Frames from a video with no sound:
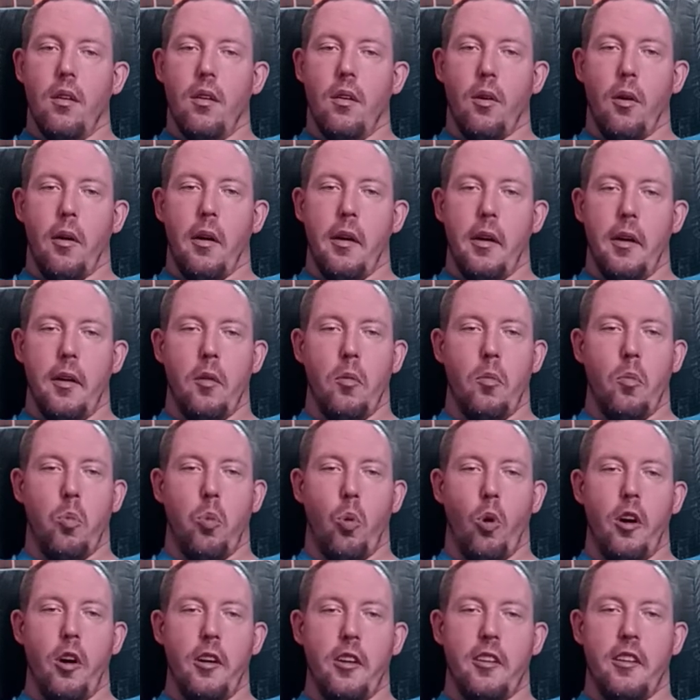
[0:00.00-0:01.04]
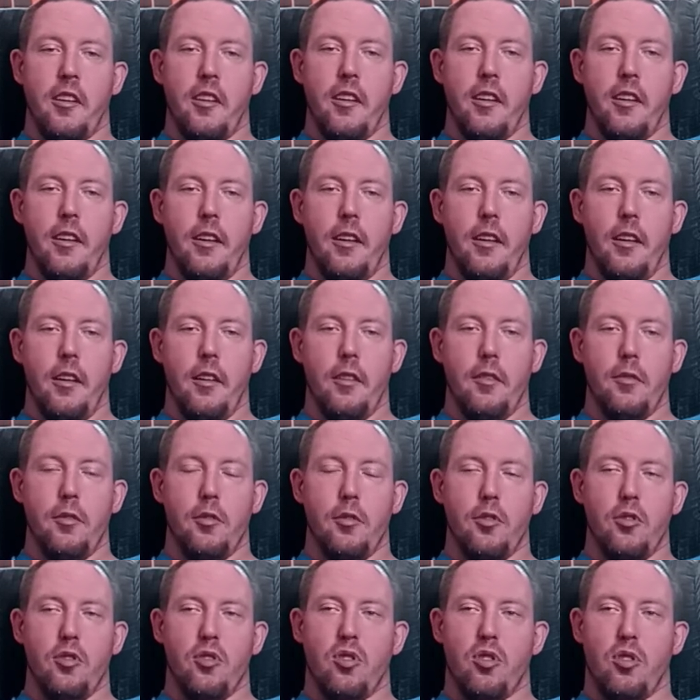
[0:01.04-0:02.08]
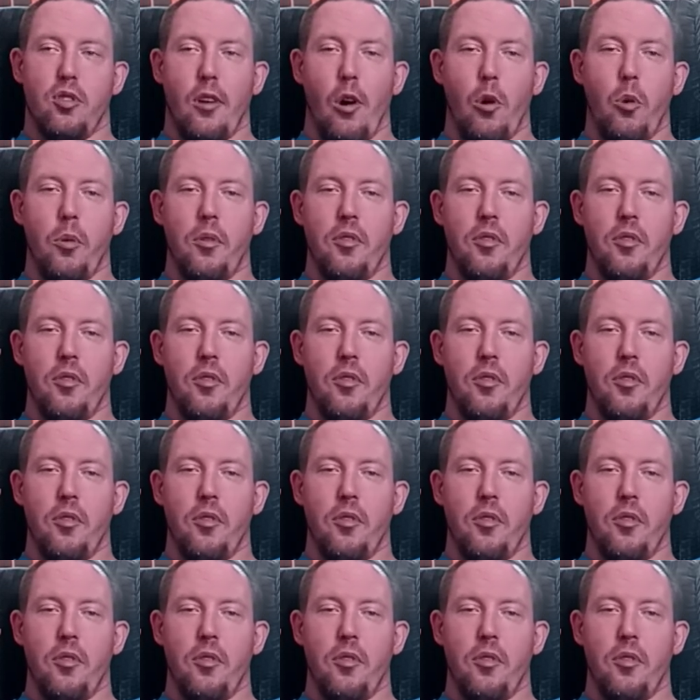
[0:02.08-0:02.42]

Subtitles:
like where you can go